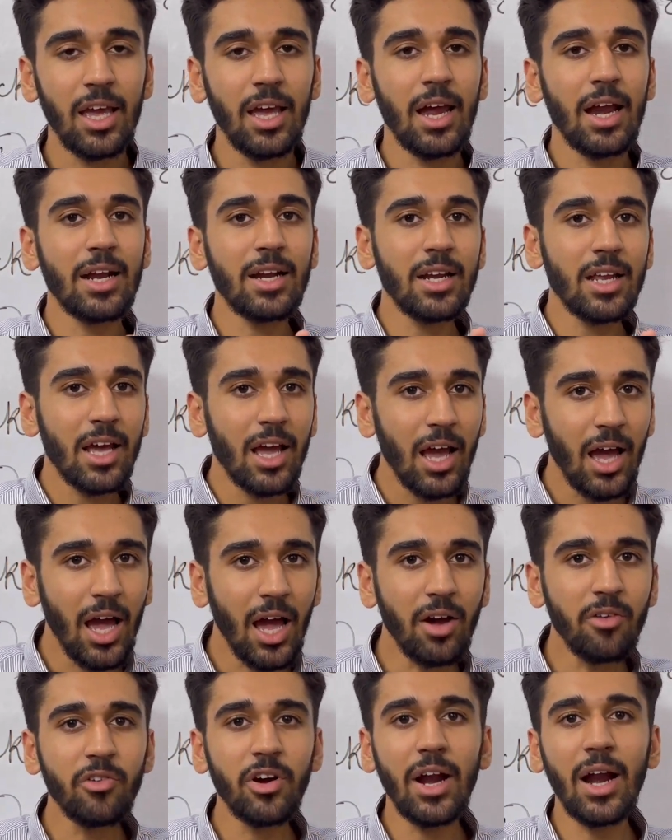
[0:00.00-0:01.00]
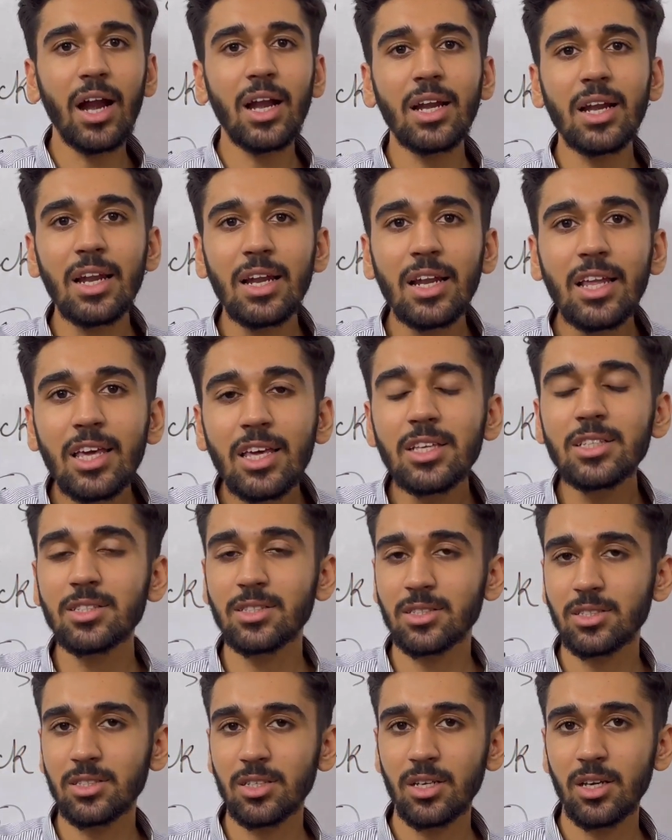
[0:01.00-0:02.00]
and have at
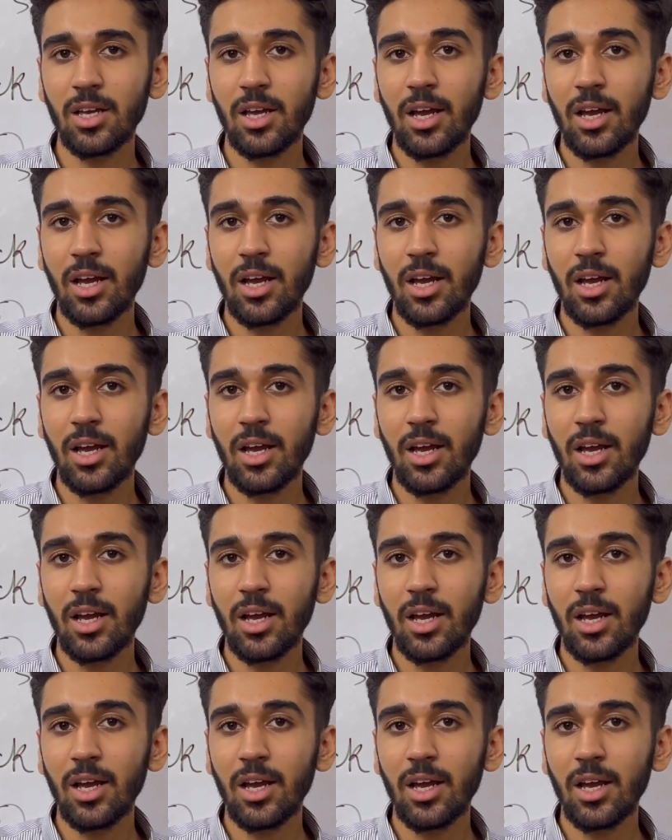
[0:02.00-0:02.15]
least